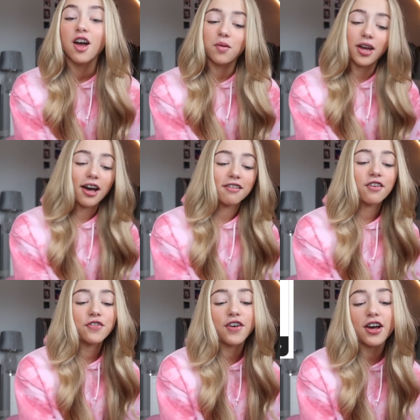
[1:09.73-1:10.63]
we have
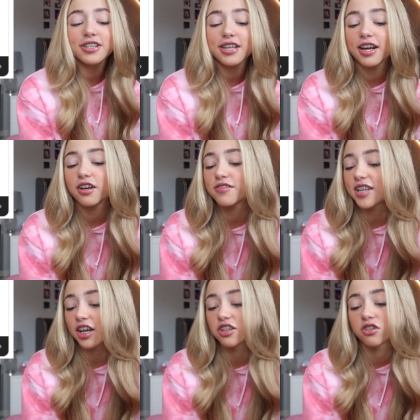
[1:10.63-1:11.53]
first day of
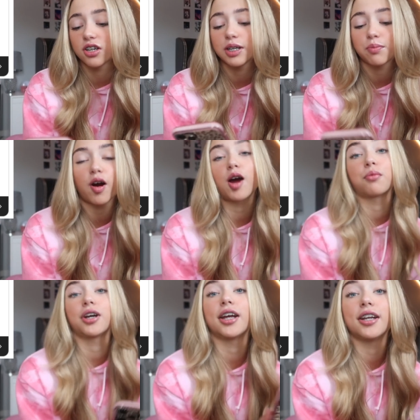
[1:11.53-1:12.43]
secondary,
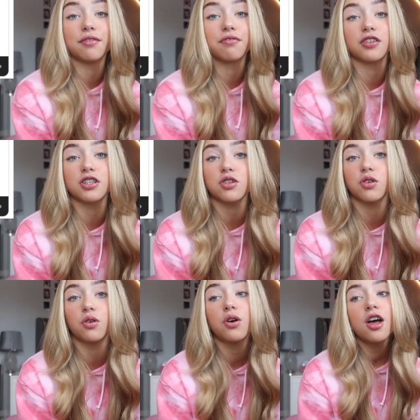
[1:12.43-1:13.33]
primary and infant
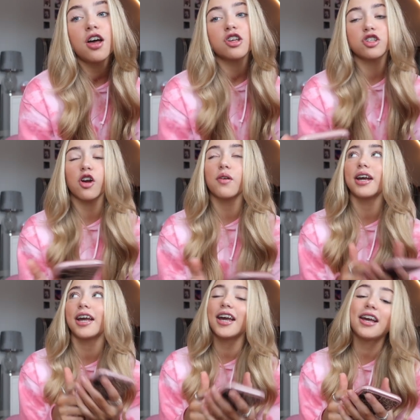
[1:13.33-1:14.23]
school. So
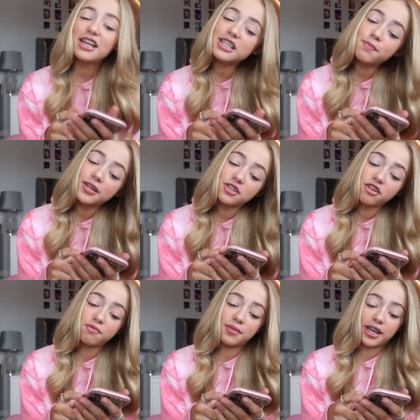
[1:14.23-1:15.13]
here is a picture
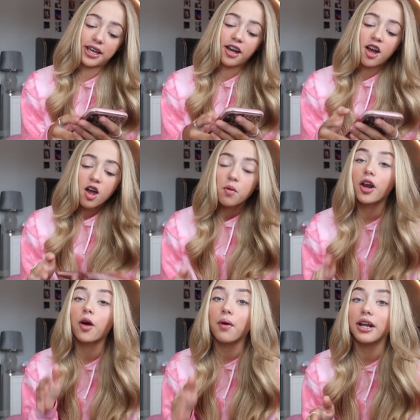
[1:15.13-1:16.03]
of me
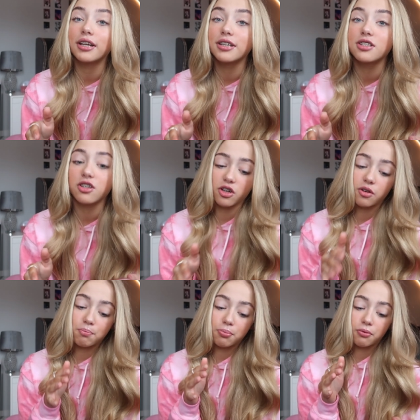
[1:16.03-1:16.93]
when I went
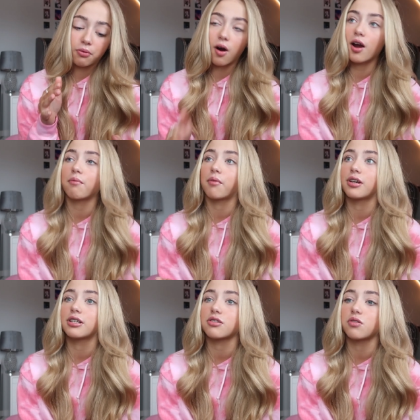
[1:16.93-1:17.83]
into
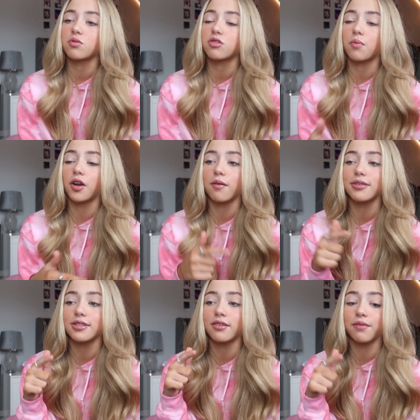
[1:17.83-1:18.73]
primary school, so when I
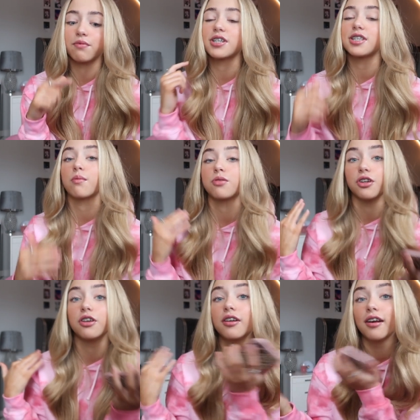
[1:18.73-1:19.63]
was in
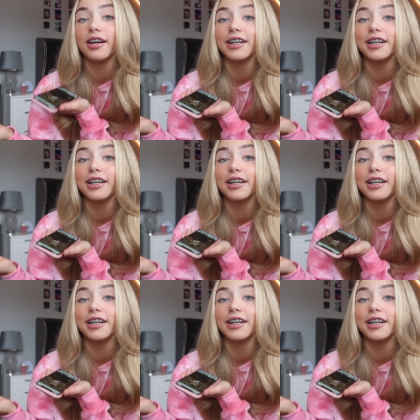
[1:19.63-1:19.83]
reception.